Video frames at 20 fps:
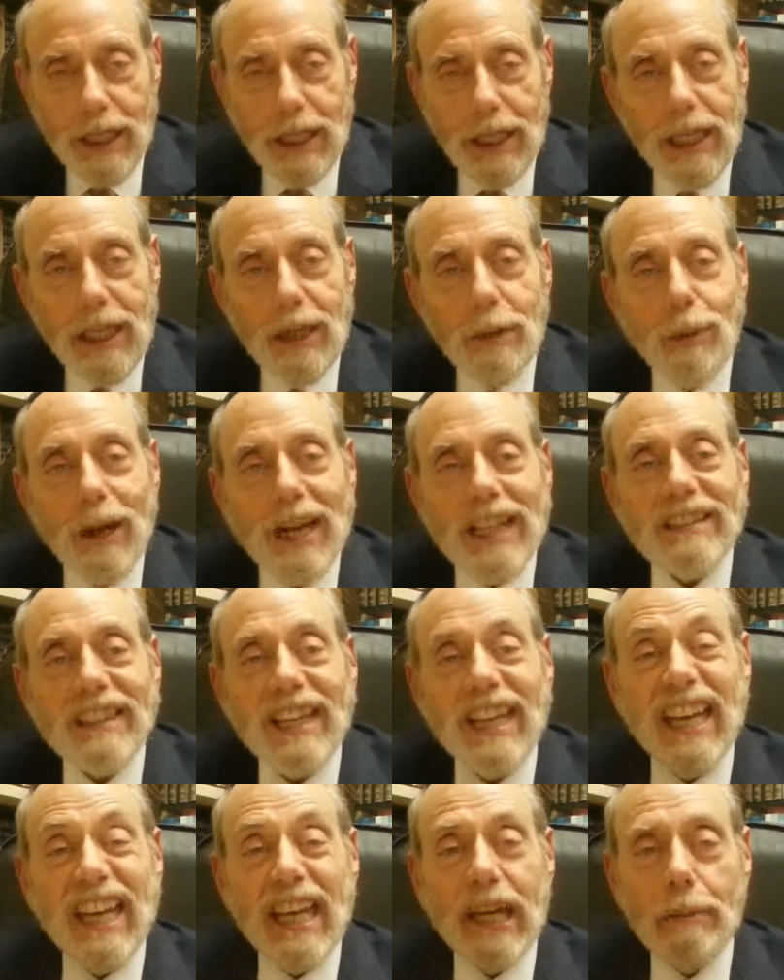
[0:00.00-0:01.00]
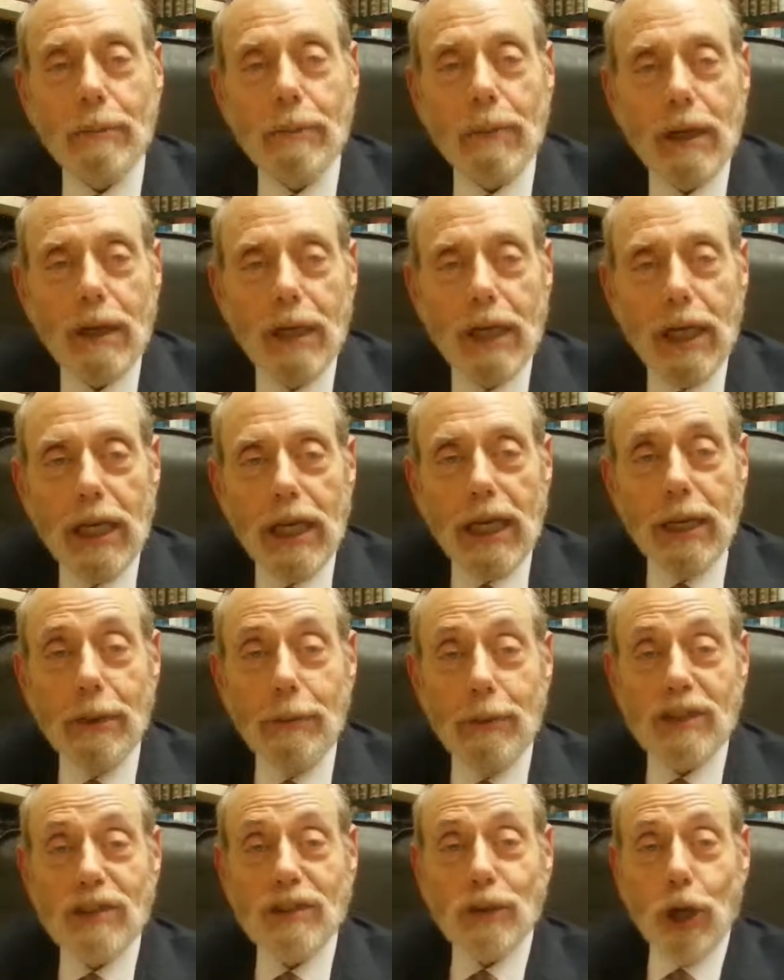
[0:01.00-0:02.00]
He went im. He
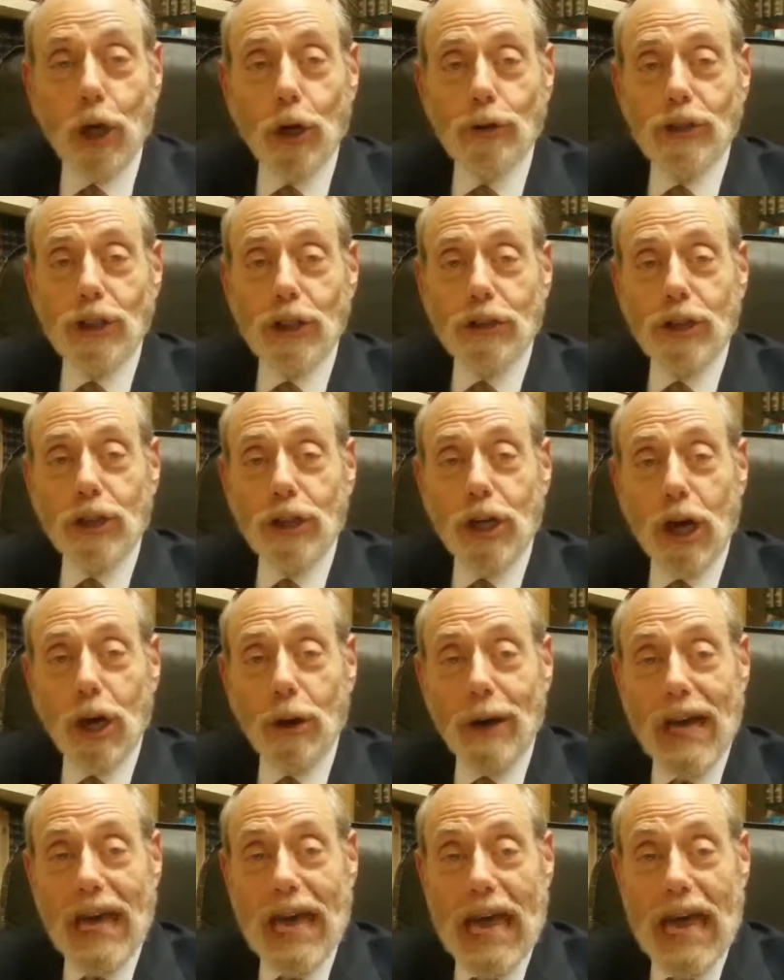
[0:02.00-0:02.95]
was told you can go